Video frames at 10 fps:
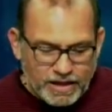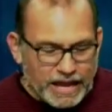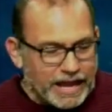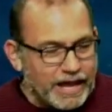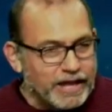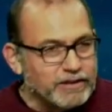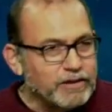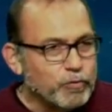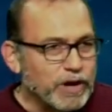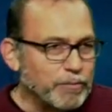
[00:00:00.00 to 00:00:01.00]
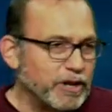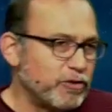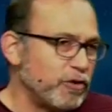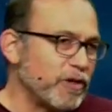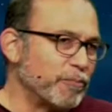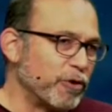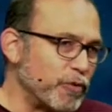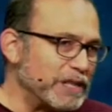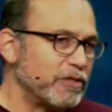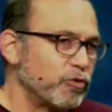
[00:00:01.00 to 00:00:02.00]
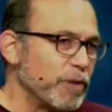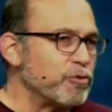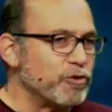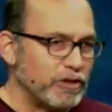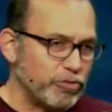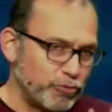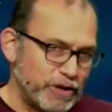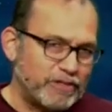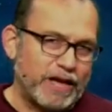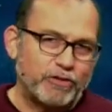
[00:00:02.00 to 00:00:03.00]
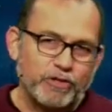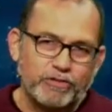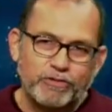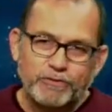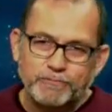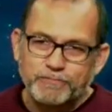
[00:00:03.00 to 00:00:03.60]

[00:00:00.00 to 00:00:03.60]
And what I'm going to do is I'm going to read the scriptures in three sections.